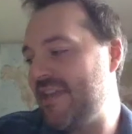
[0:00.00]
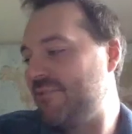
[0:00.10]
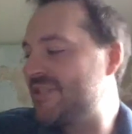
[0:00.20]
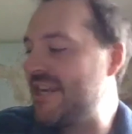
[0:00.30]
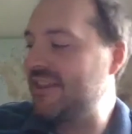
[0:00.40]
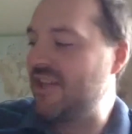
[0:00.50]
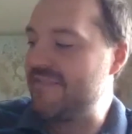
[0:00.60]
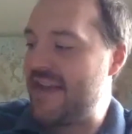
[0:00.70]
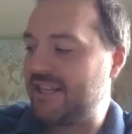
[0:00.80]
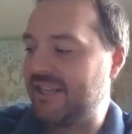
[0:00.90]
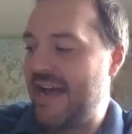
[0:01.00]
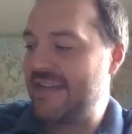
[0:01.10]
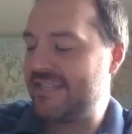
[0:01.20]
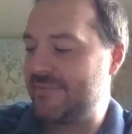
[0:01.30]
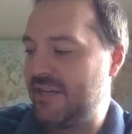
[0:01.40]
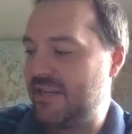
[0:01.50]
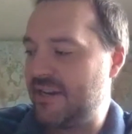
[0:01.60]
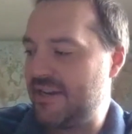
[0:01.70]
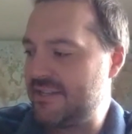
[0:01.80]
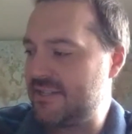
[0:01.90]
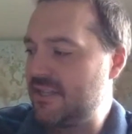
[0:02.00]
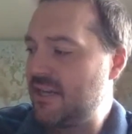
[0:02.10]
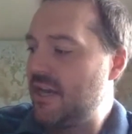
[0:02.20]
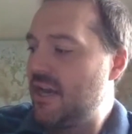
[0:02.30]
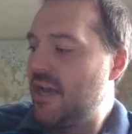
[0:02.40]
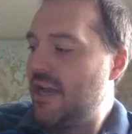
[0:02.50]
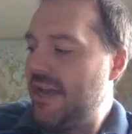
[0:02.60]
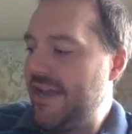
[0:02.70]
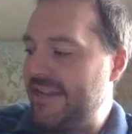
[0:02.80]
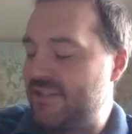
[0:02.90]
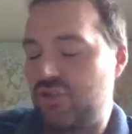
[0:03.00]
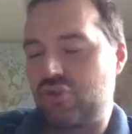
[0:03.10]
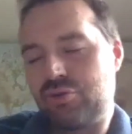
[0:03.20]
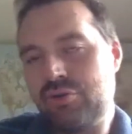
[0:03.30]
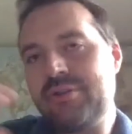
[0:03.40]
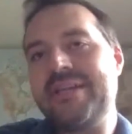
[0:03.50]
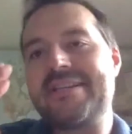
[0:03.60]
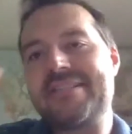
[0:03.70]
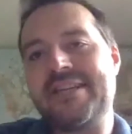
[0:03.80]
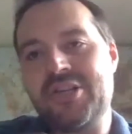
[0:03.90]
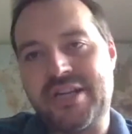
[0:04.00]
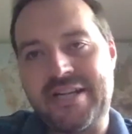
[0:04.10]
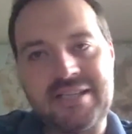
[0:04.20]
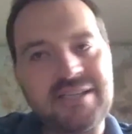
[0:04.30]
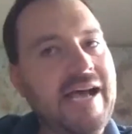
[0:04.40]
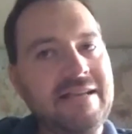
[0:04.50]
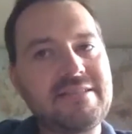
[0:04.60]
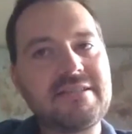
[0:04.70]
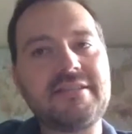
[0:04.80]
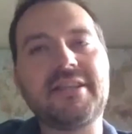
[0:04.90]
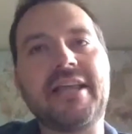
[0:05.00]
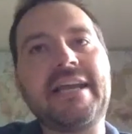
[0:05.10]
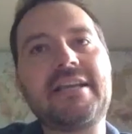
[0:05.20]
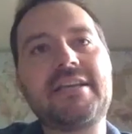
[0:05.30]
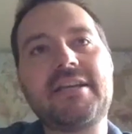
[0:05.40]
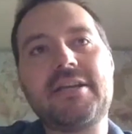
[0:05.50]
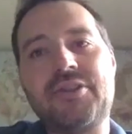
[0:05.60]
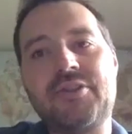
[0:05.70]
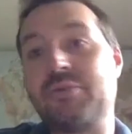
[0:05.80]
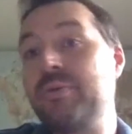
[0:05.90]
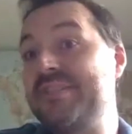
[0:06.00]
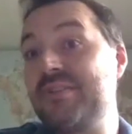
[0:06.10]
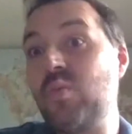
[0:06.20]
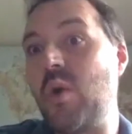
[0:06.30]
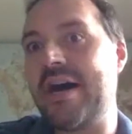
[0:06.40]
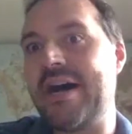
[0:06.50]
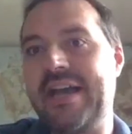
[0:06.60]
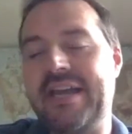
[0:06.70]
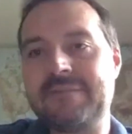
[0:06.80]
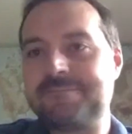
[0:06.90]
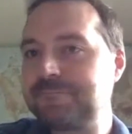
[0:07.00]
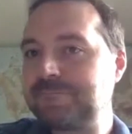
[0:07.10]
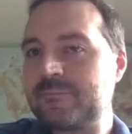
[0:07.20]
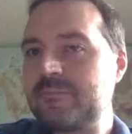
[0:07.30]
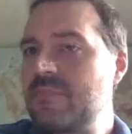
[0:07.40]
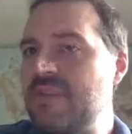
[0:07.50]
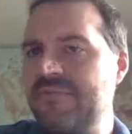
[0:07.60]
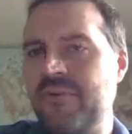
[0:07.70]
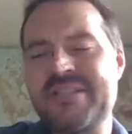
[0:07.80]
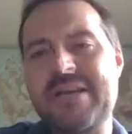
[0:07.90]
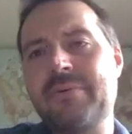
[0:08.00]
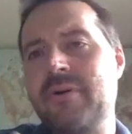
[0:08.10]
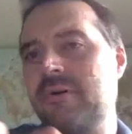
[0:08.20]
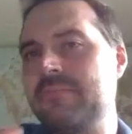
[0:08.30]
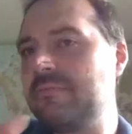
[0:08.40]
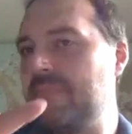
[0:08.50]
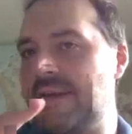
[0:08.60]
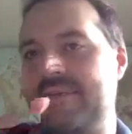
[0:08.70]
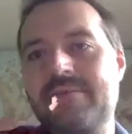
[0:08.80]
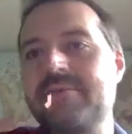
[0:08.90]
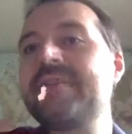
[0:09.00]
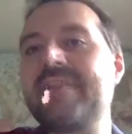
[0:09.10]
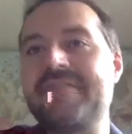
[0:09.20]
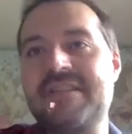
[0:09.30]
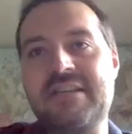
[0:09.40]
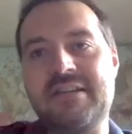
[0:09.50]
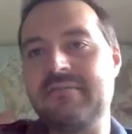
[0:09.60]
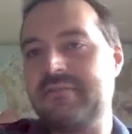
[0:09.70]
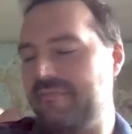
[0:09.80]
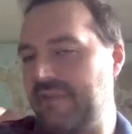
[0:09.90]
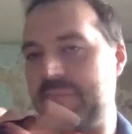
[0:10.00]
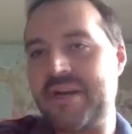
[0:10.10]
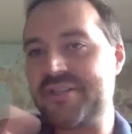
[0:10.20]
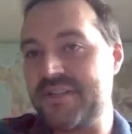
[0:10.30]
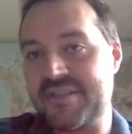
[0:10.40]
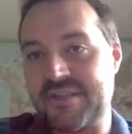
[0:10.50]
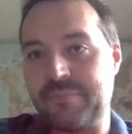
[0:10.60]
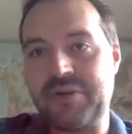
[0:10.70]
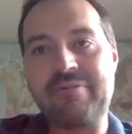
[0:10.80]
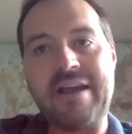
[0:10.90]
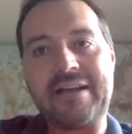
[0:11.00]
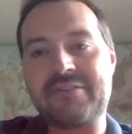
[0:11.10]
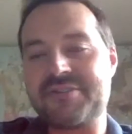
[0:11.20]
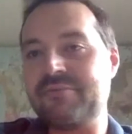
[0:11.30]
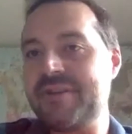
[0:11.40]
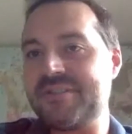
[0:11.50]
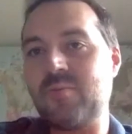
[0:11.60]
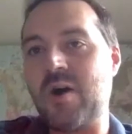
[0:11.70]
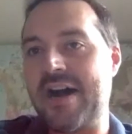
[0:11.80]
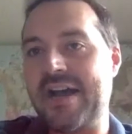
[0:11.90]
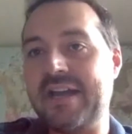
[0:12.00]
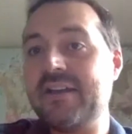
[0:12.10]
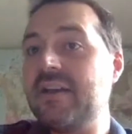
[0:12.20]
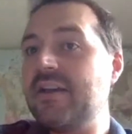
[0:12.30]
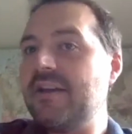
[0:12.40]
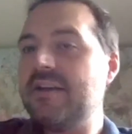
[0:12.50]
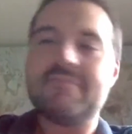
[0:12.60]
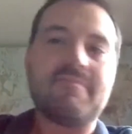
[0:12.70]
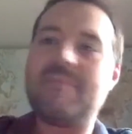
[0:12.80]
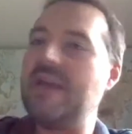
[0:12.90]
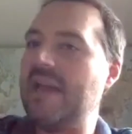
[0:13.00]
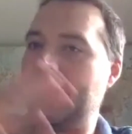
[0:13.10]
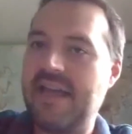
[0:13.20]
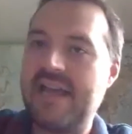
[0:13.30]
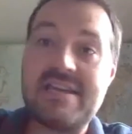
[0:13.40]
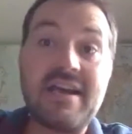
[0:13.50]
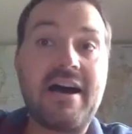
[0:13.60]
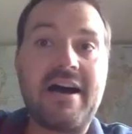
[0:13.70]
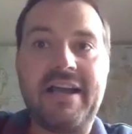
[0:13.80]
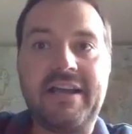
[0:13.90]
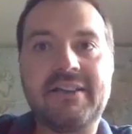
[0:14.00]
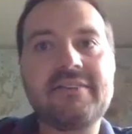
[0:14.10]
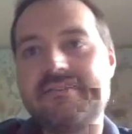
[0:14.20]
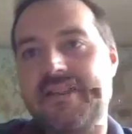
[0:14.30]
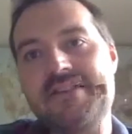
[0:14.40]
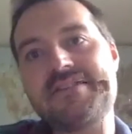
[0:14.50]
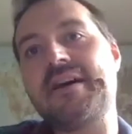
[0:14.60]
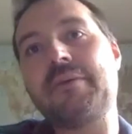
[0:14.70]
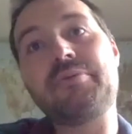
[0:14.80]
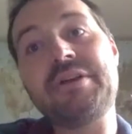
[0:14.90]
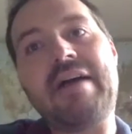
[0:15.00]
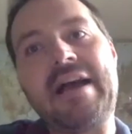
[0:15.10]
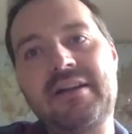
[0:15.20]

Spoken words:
reason I love that class is because it's truly a synergetic class. Like, there's a reason why, for example, Mech 315 vibrations is a prereq. There's a reason why AEI is a prereq.